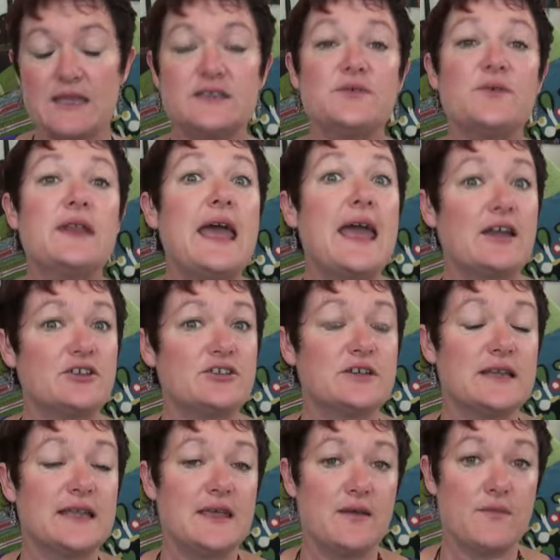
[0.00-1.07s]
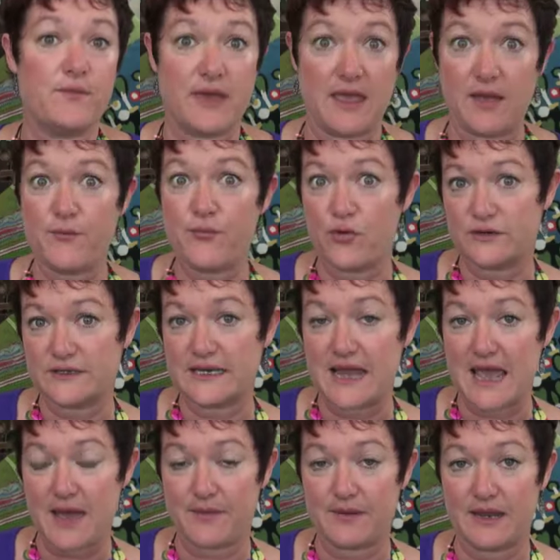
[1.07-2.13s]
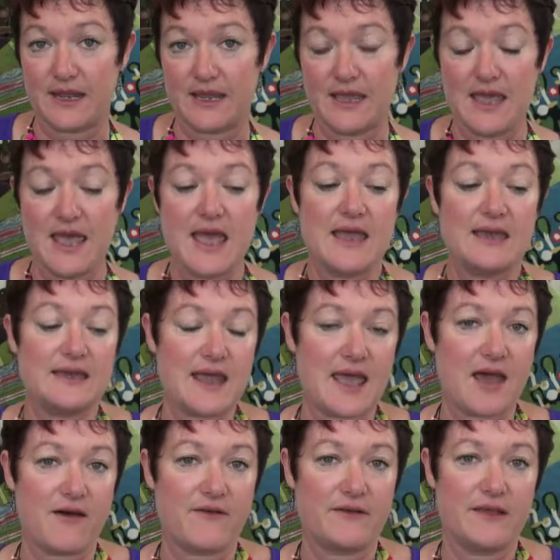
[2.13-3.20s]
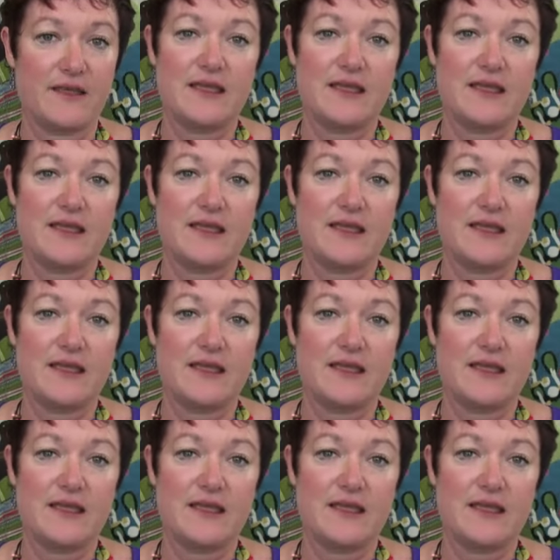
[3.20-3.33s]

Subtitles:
to it actually being booked and happening. Now,